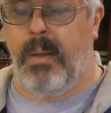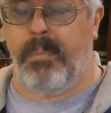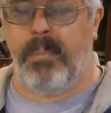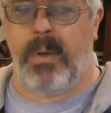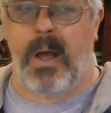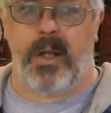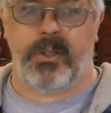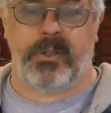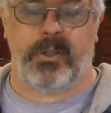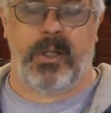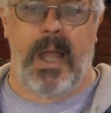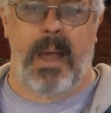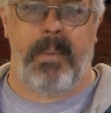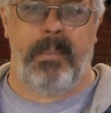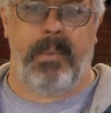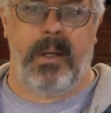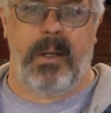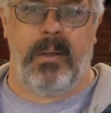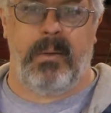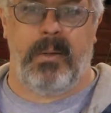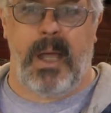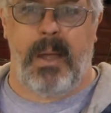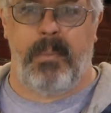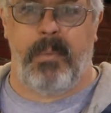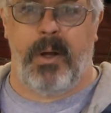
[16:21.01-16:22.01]
I'm not sure how
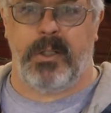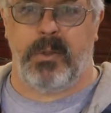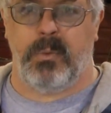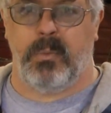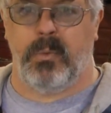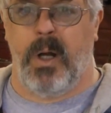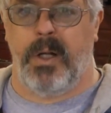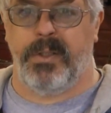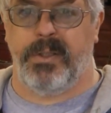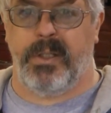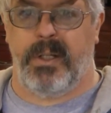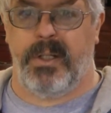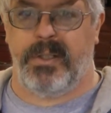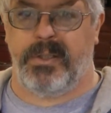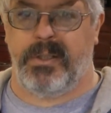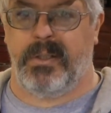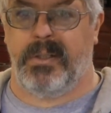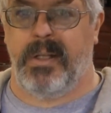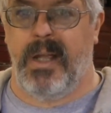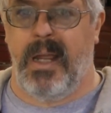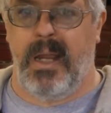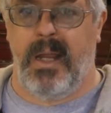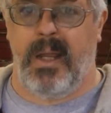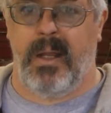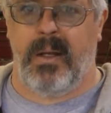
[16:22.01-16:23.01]
much wood's in the
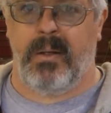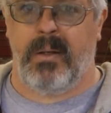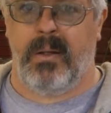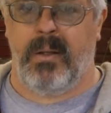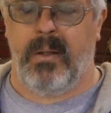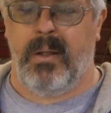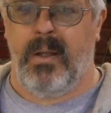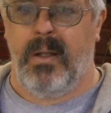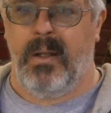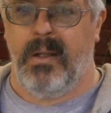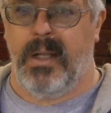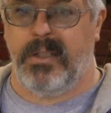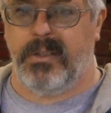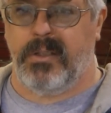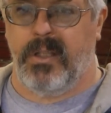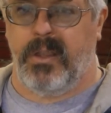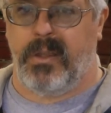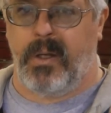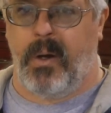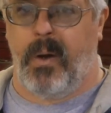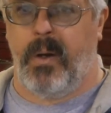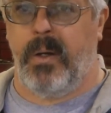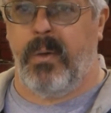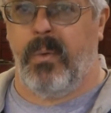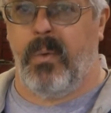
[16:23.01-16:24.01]
sedan. That's a
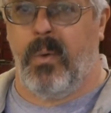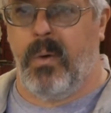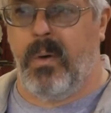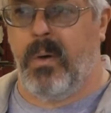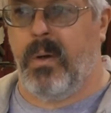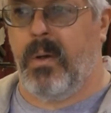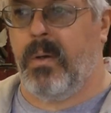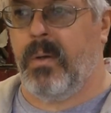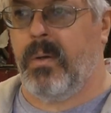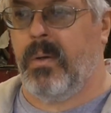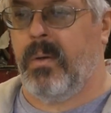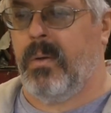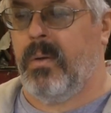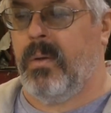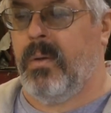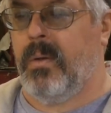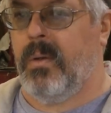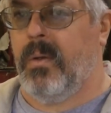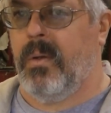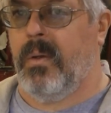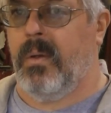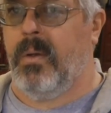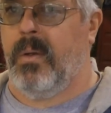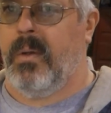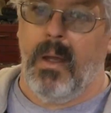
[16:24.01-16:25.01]
31.
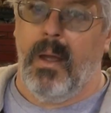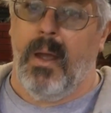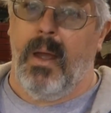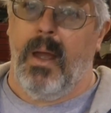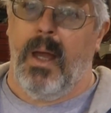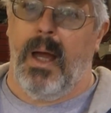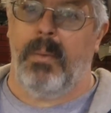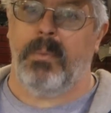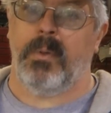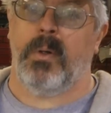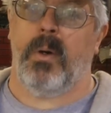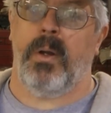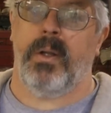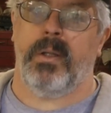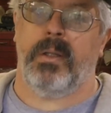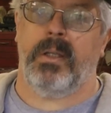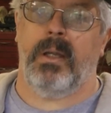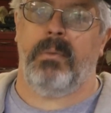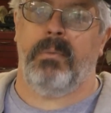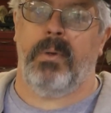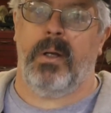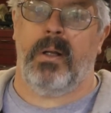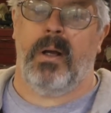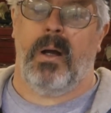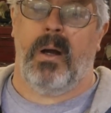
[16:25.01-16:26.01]
I'm going to
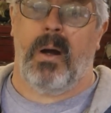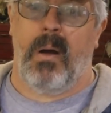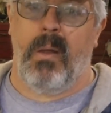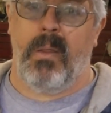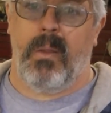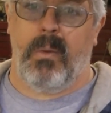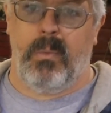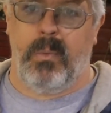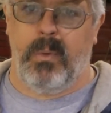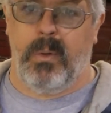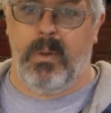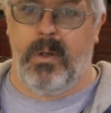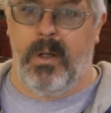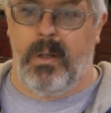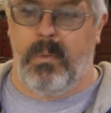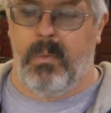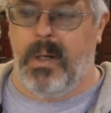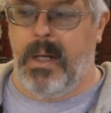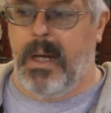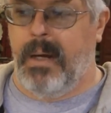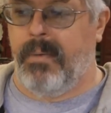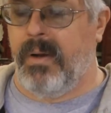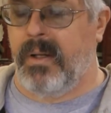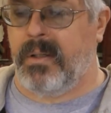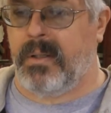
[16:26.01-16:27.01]
get rid of all the wood,
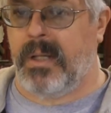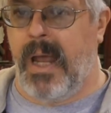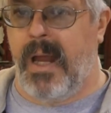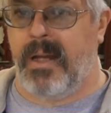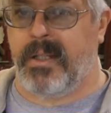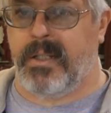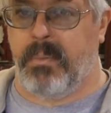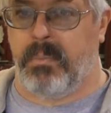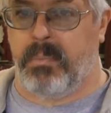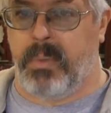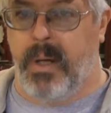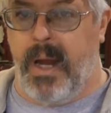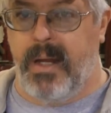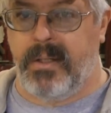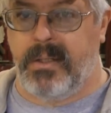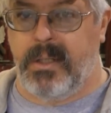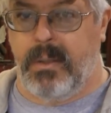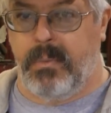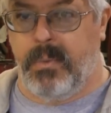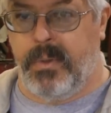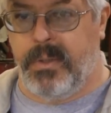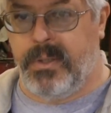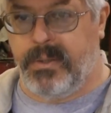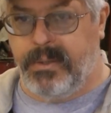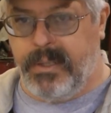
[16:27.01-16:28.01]
whatever it takes to brace
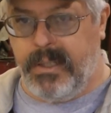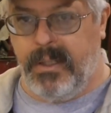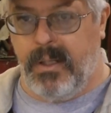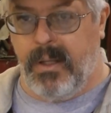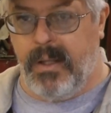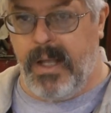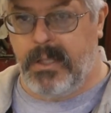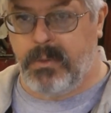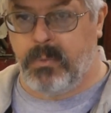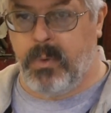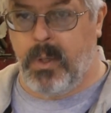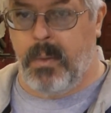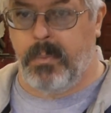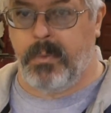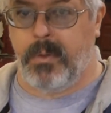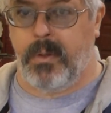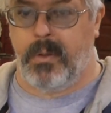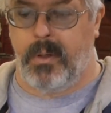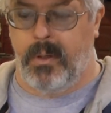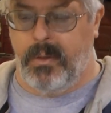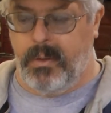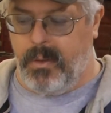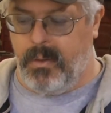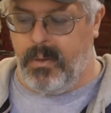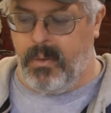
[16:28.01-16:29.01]
it with steel. That's what I'm
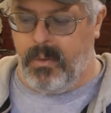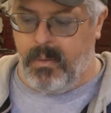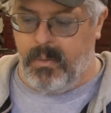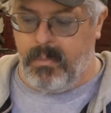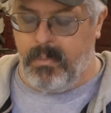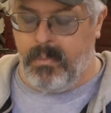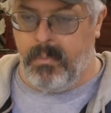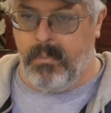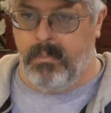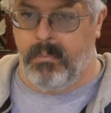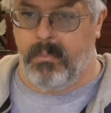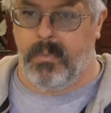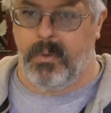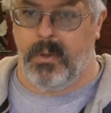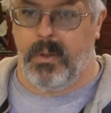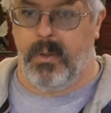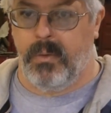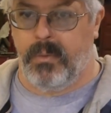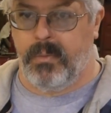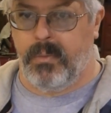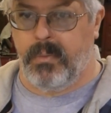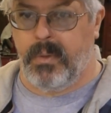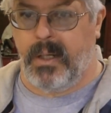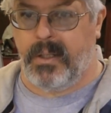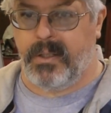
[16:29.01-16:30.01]
going to do.
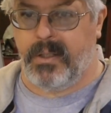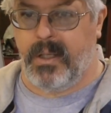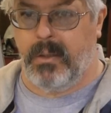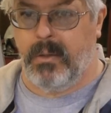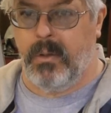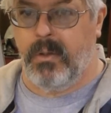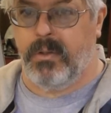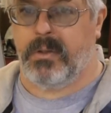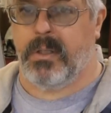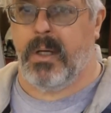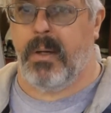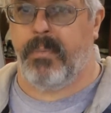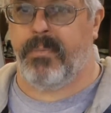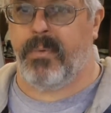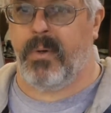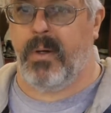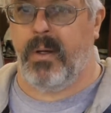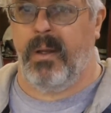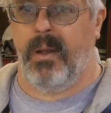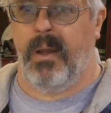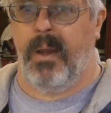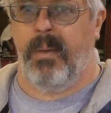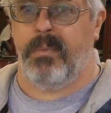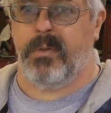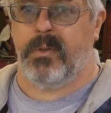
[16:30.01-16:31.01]
New, like I said, new
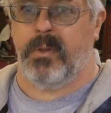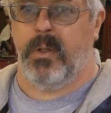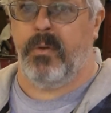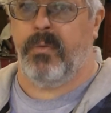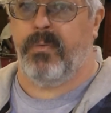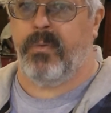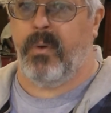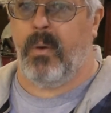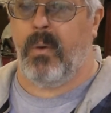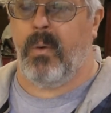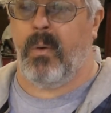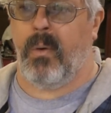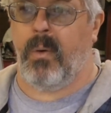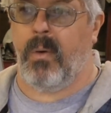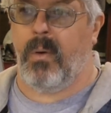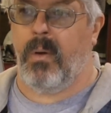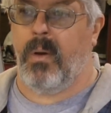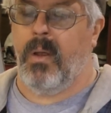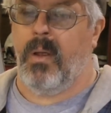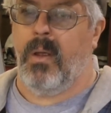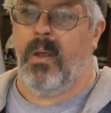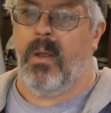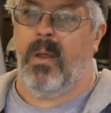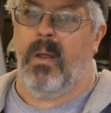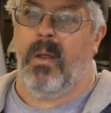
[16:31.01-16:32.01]
subframes, new floor,
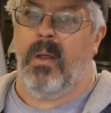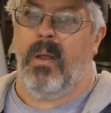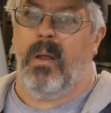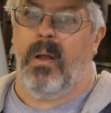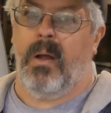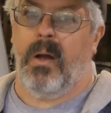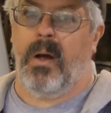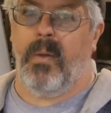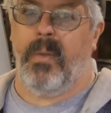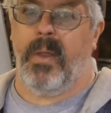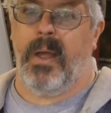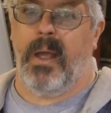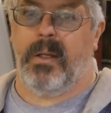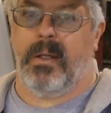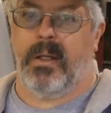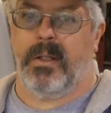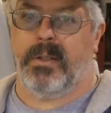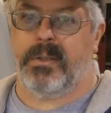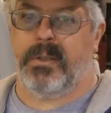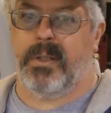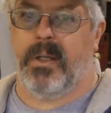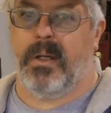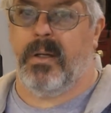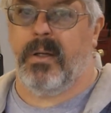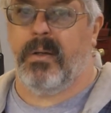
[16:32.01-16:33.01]
all that good
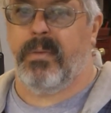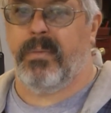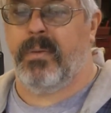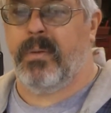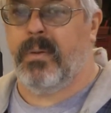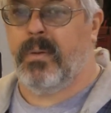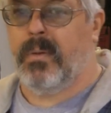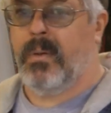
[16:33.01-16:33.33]
stuff.